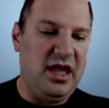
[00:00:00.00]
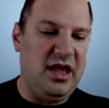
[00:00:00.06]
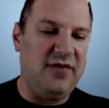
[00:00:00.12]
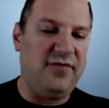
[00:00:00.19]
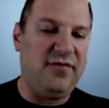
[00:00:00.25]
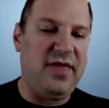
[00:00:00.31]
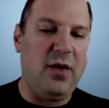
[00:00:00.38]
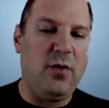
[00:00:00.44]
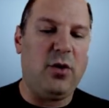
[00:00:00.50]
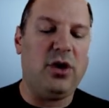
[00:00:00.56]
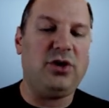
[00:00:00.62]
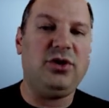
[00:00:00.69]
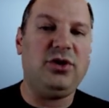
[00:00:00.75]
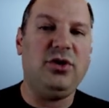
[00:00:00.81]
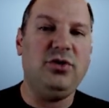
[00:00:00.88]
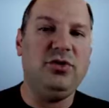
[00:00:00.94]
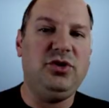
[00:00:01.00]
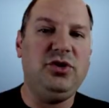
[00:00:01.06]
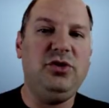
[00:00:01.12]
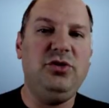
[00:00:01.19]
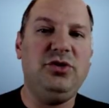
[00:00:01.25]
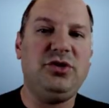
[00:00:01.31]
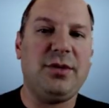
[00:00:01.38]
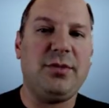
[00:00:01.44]
if they were to
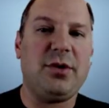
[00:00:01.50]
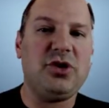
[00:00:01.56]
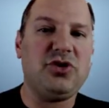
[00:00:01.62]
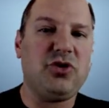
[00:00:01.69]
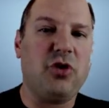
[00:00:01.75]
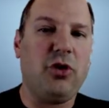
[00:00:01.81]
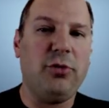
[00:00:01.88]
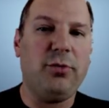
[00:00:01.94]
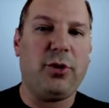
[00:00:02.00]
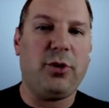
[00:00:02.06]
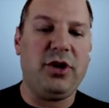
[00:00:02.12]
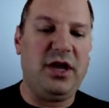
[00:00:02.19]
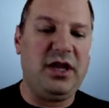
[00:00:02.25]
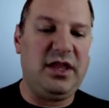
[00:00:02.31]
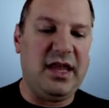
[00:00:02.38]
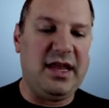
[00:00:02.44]
do some controlled burning